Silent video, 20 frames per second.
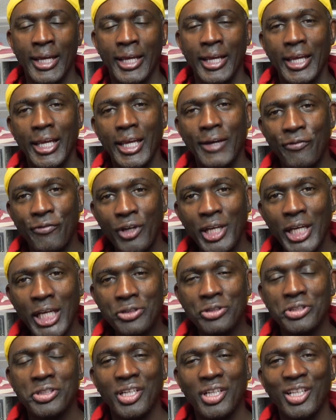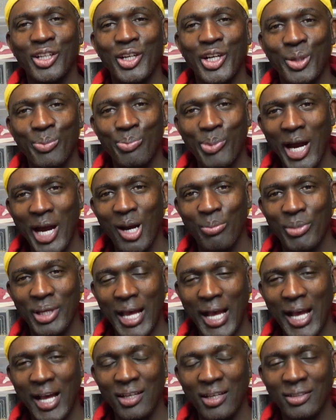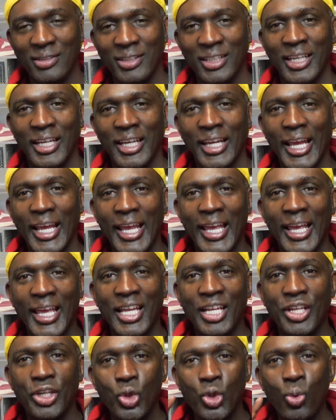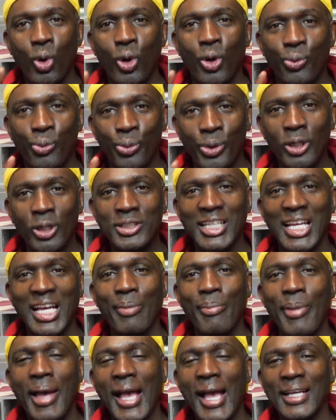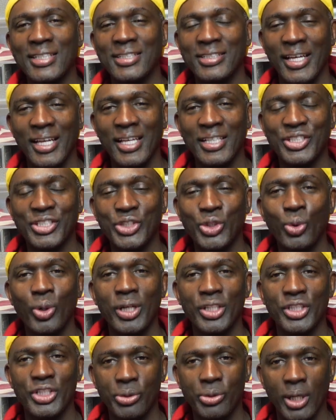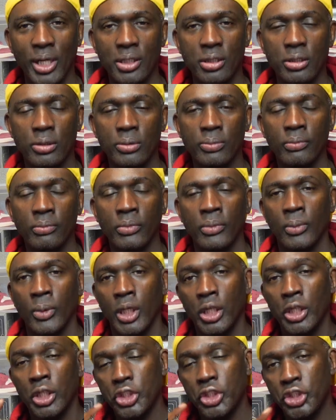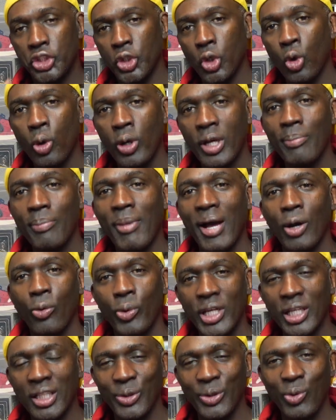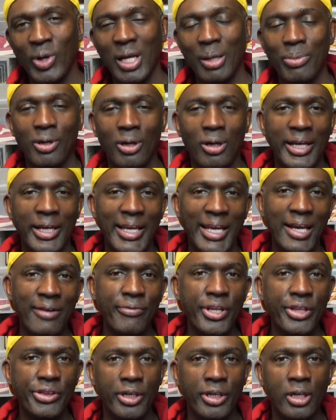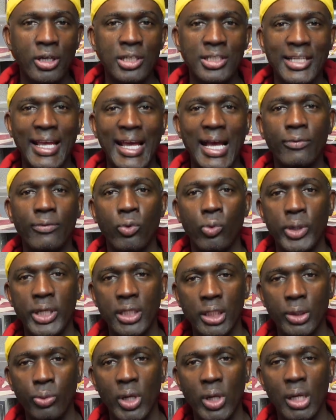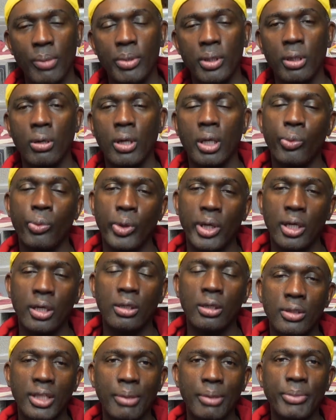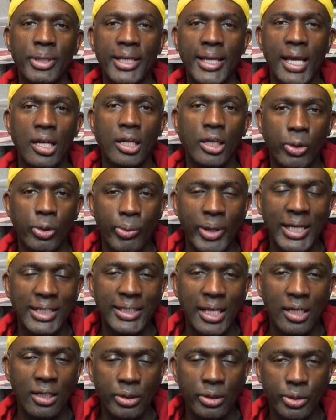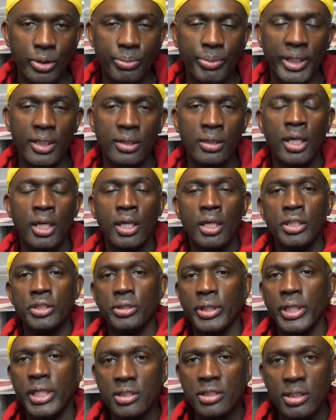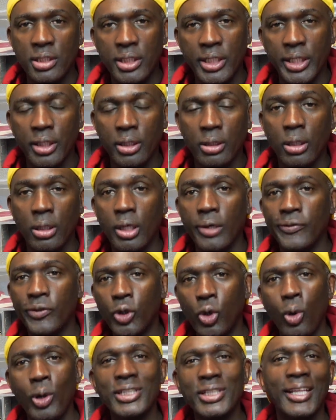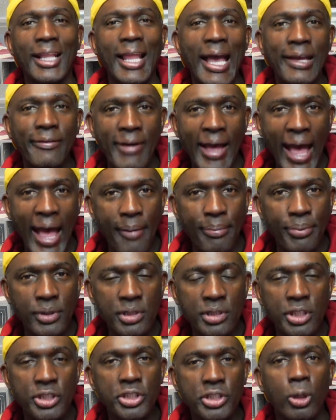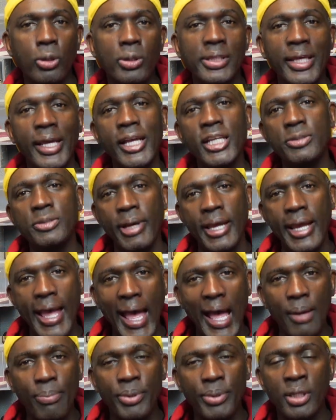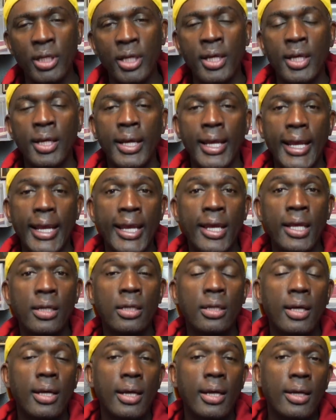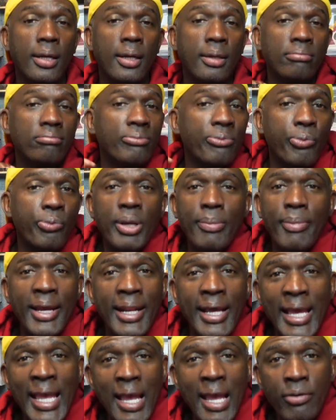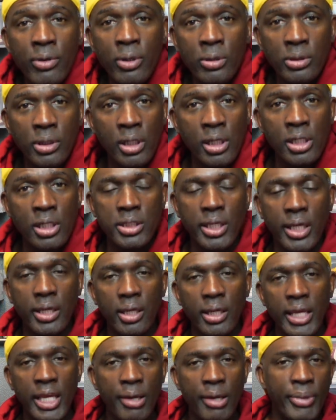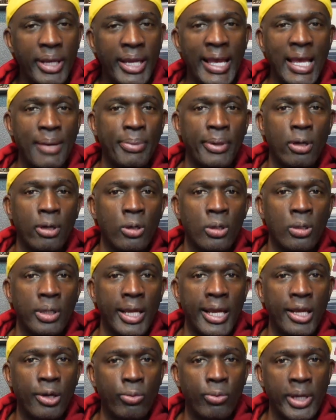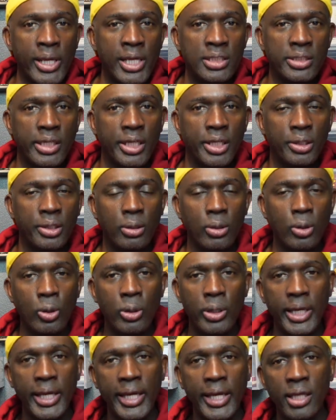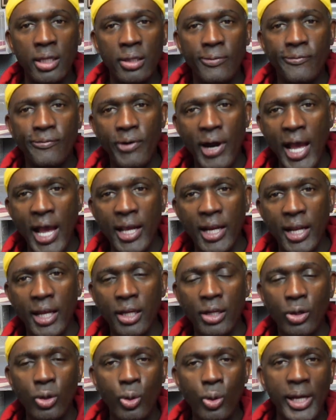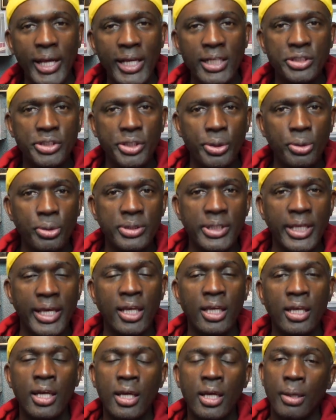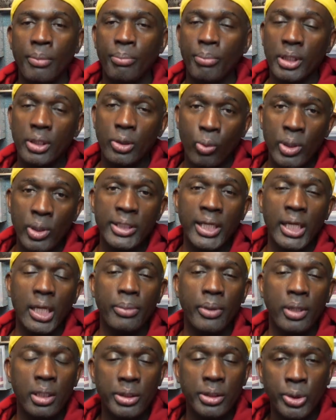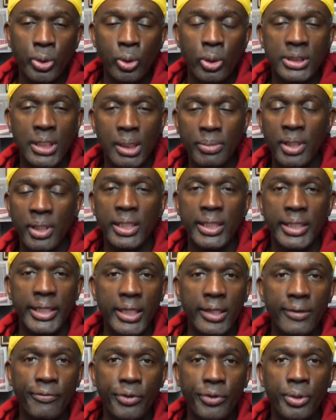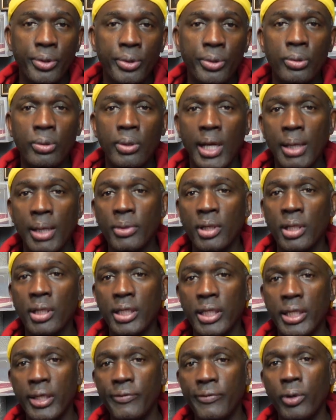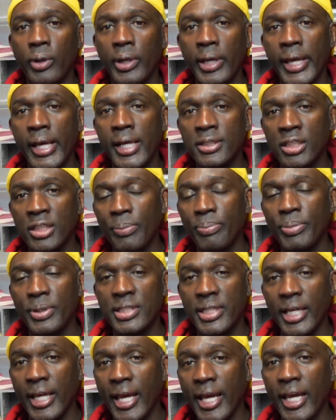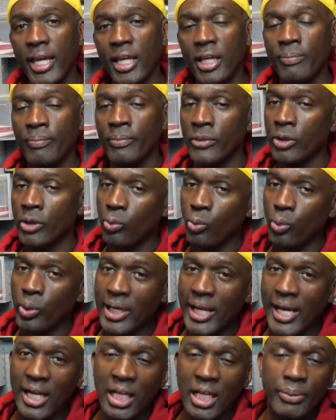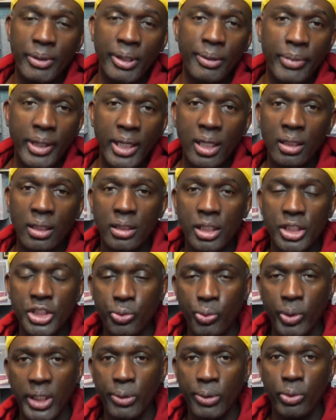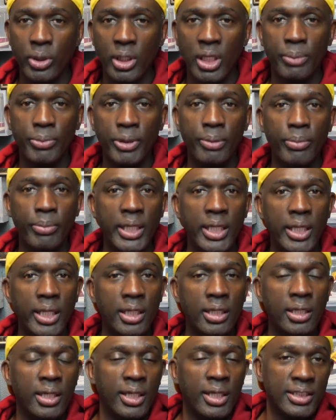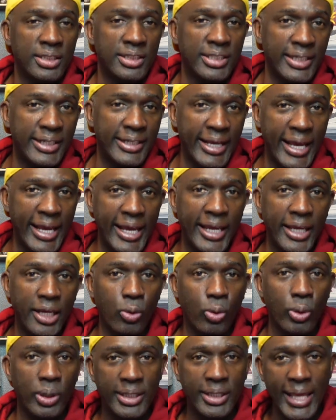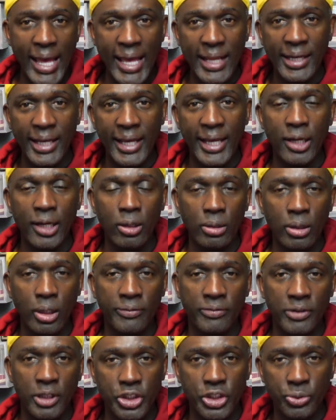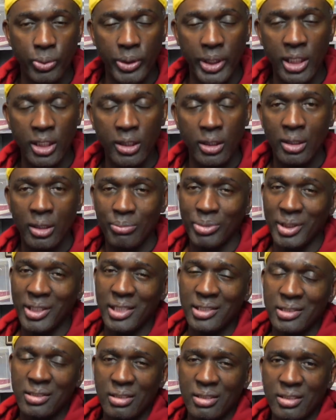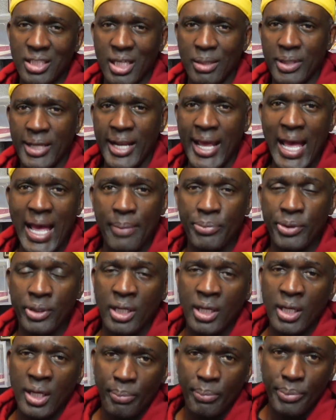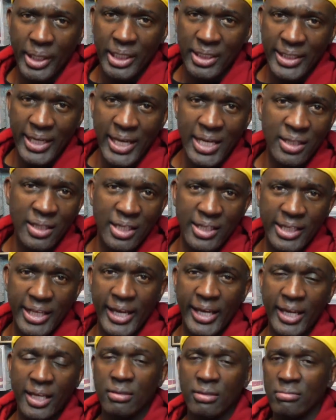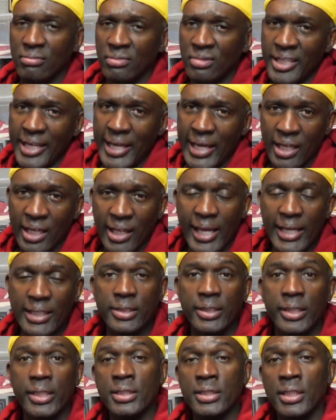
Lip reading: If you're interested in learning Power BI and you want real-time access to an instructor, join my weekly webinar. Every Thursday I have a weekly webinar. Well, me kind of correct that a little bit. So here's the deal. Of course, life happens. So things may happen. And we may not have it on Thursday. It may happen on a Wednesday or a Friday or a Tuesday. But the one thing I'm going to do is I'm going to give you a heads up and say, hey, we're not going to be meeting this week. We're going to be meeting today or that day of this week because something happened. But at the end of the day, look at it like this.